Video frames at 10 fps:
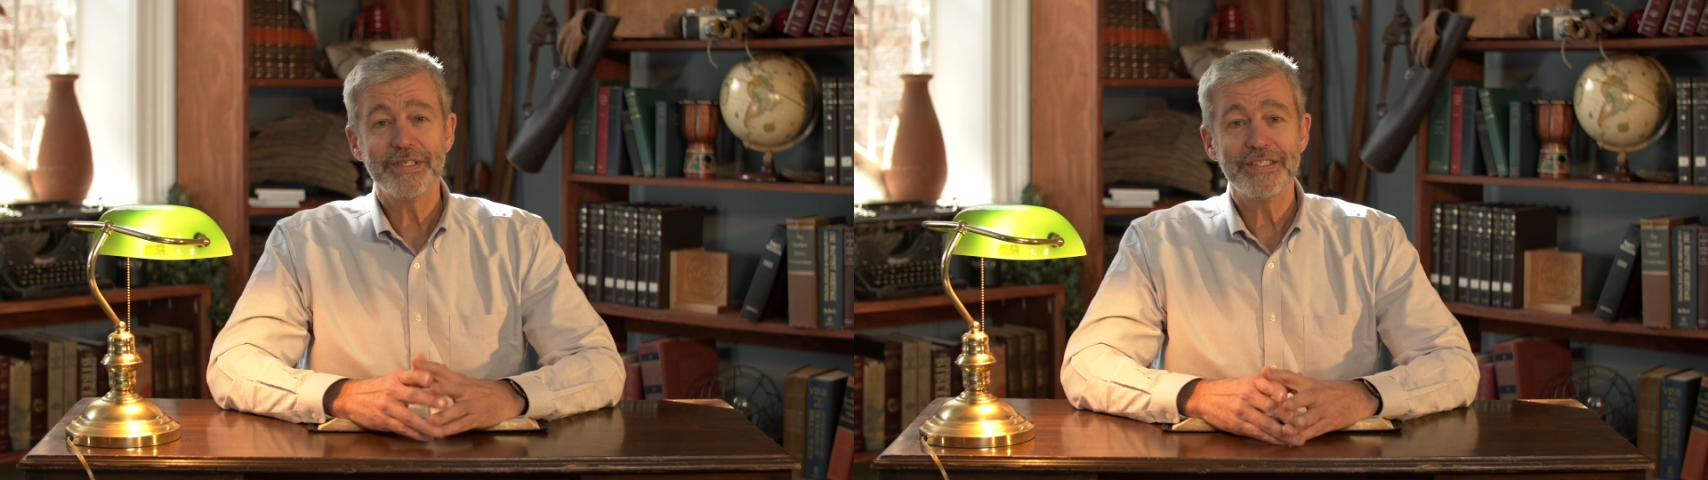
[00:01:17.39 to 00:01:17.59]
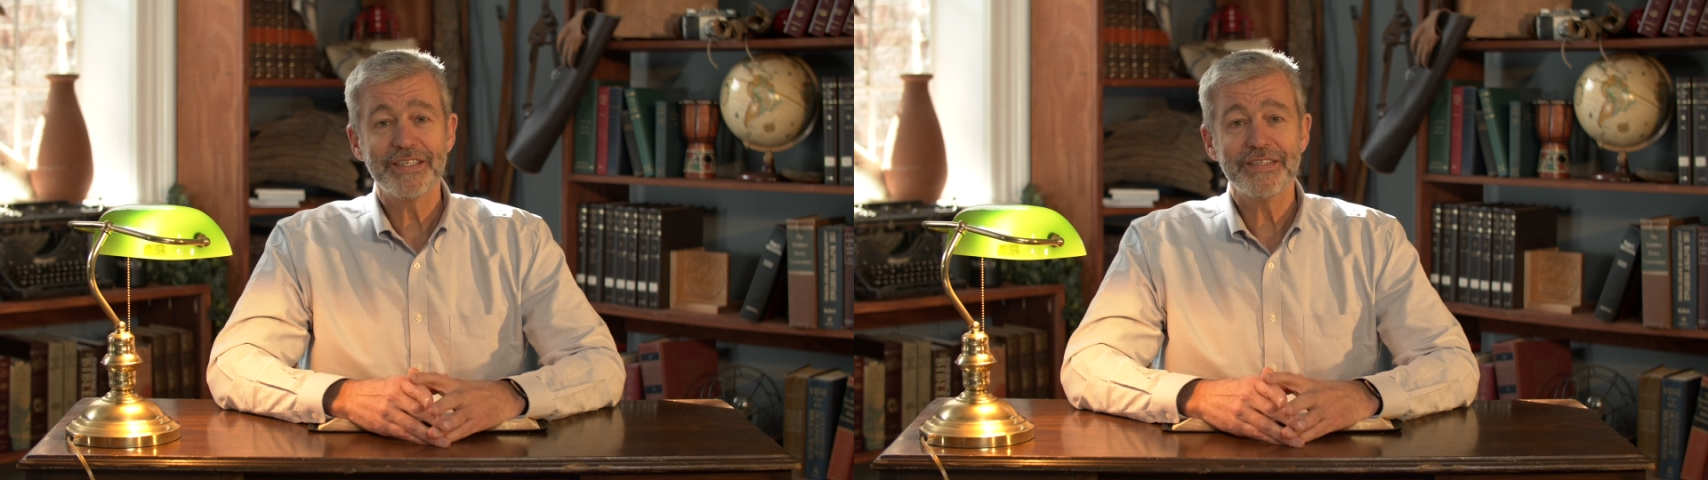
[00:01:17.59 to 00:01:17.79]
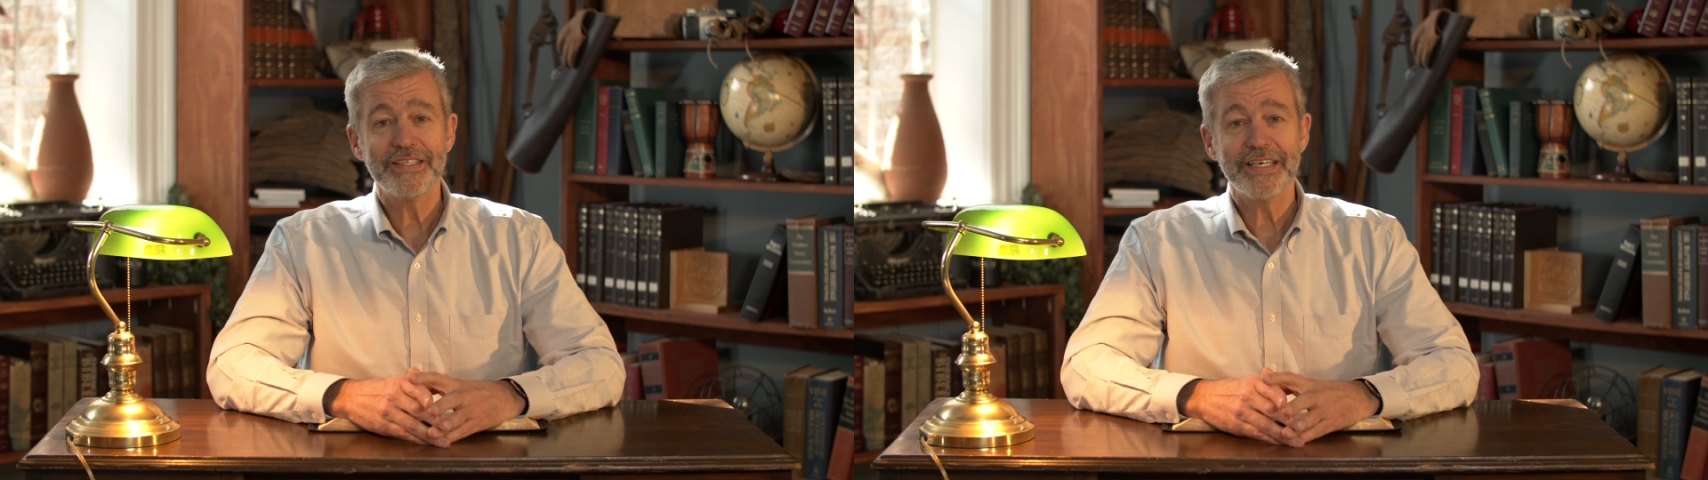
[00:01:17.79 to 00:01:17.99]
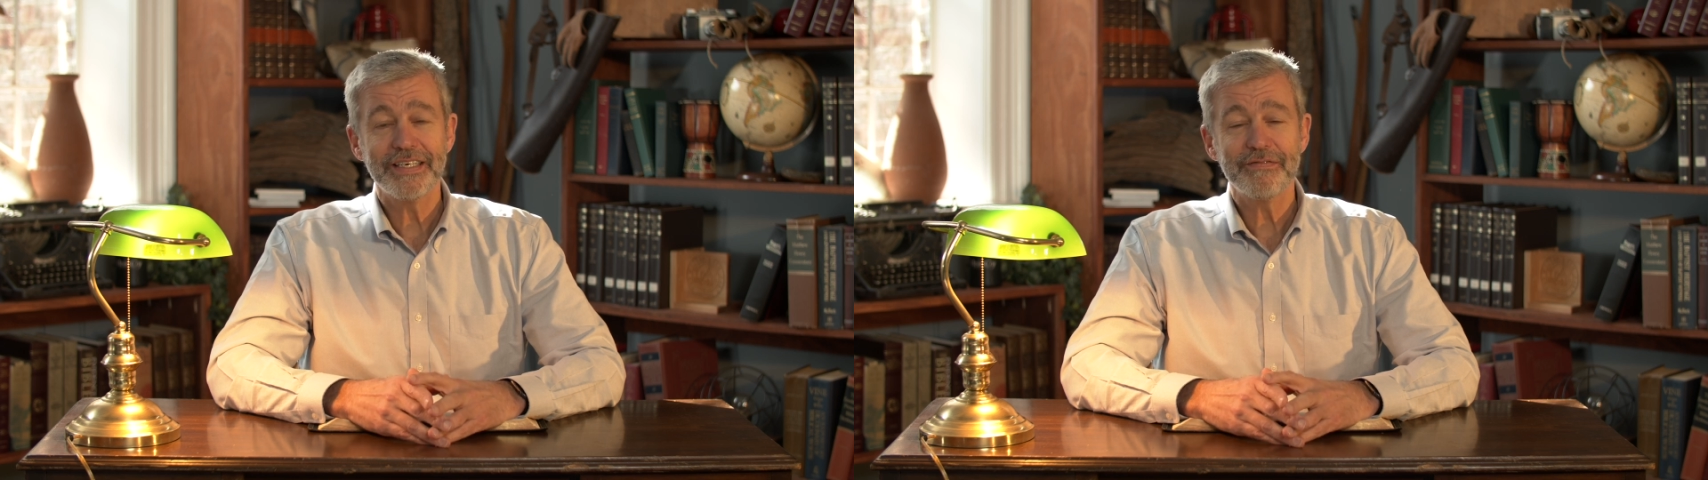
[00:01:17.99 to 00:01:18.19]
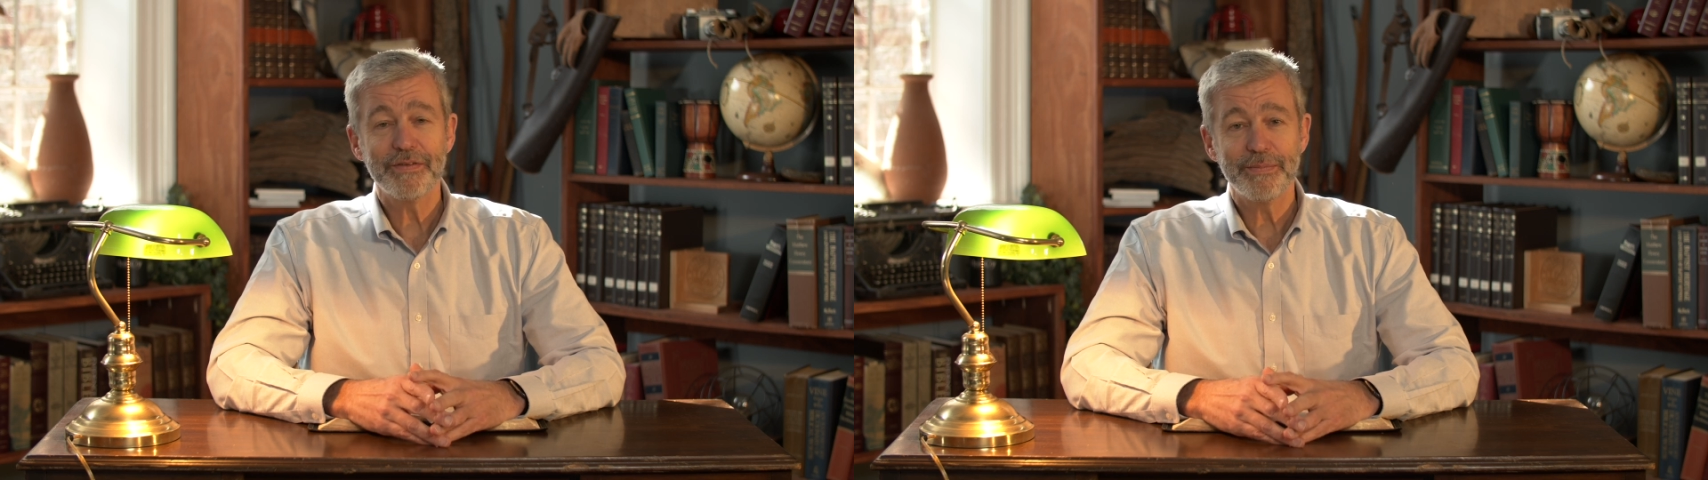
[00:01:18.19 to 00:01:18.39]
until the
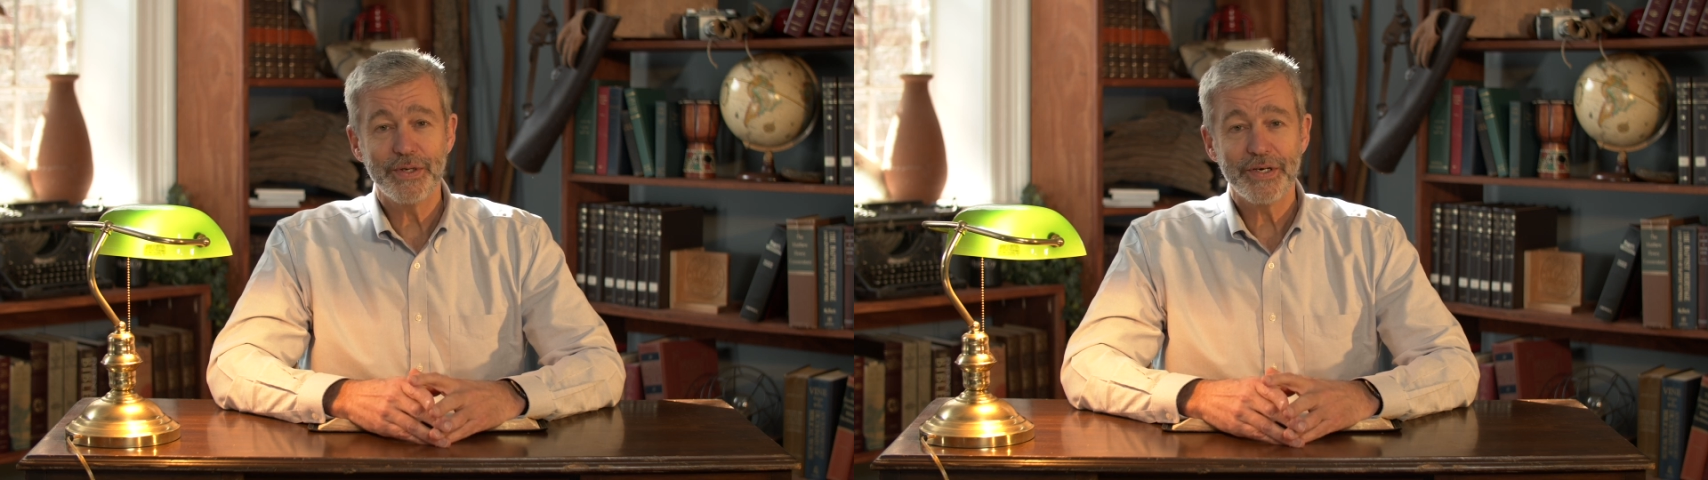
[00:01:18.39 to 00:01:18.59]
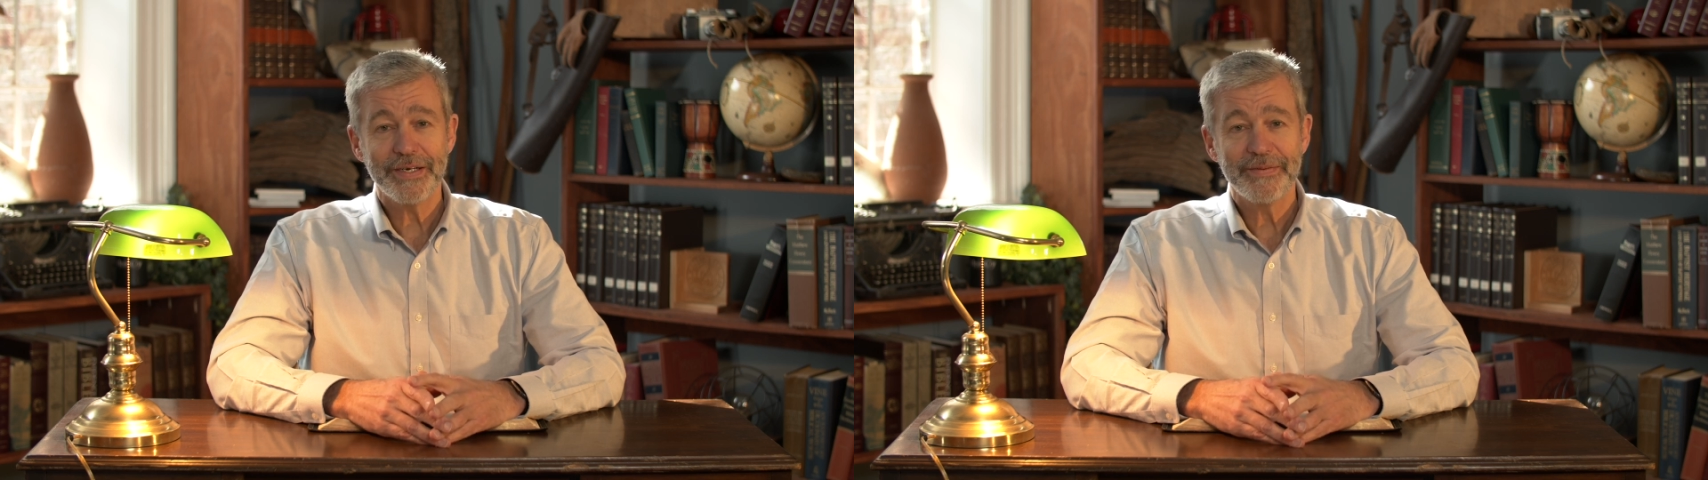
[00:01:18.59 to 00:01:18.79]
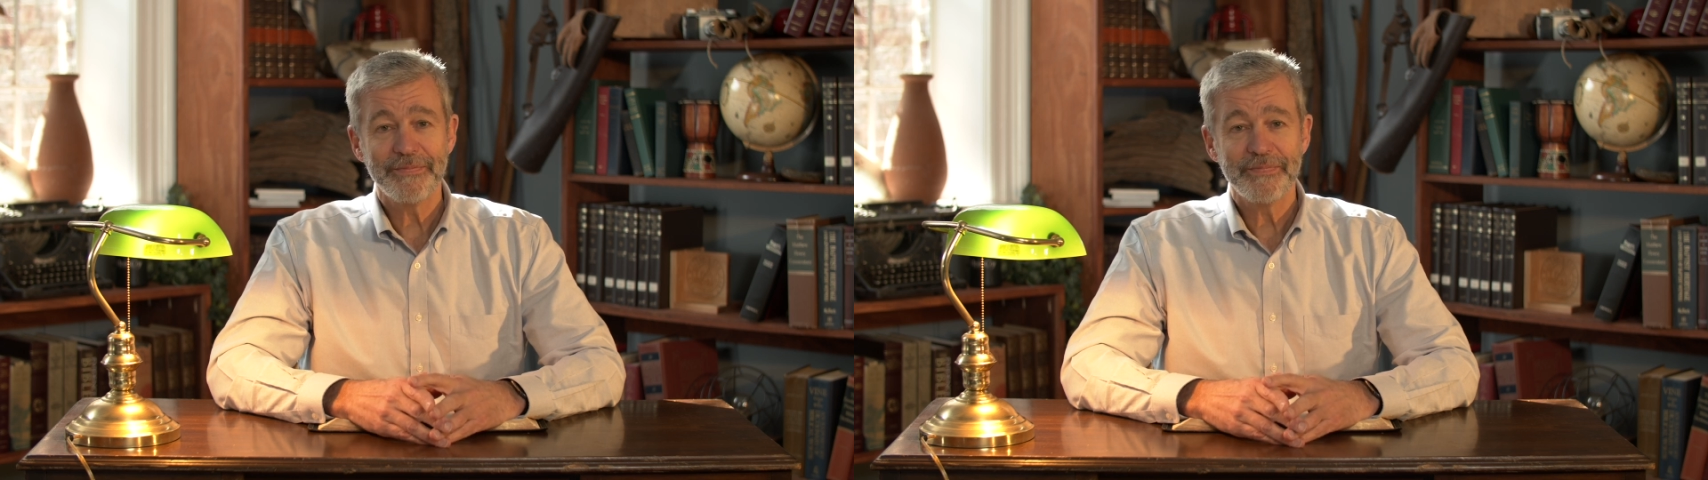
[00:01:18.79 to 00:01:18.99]
end of the book.